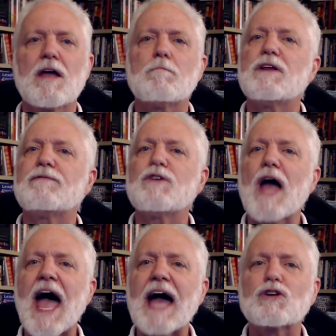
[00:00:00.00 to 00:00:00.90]
But if you
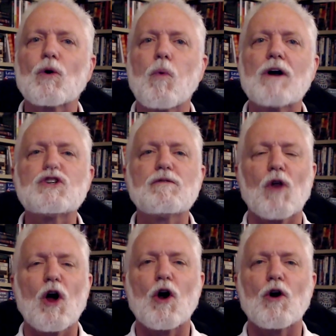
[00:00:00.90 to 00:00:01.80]
act on what you've
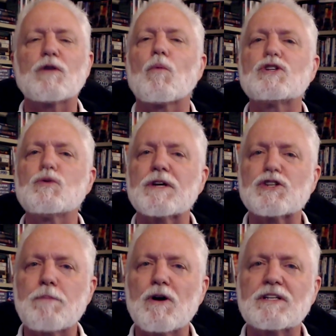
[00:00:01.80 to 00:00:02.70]
learned and what you
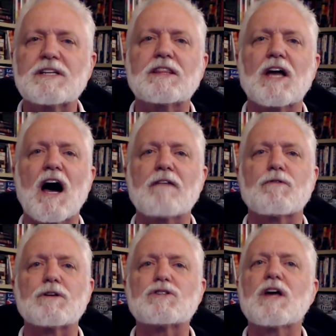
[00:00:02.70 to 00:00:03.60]
experienced at the
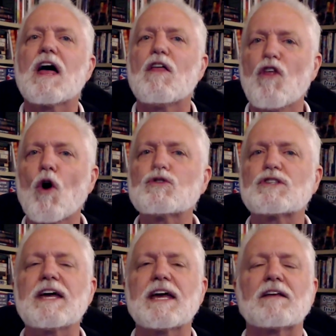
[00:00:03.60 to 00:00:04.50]
conference, those
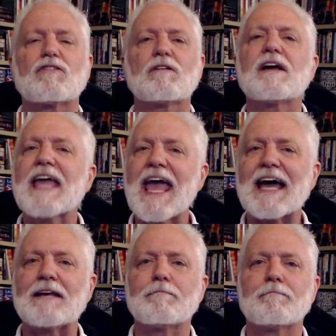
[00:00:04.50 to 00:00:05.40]
things can.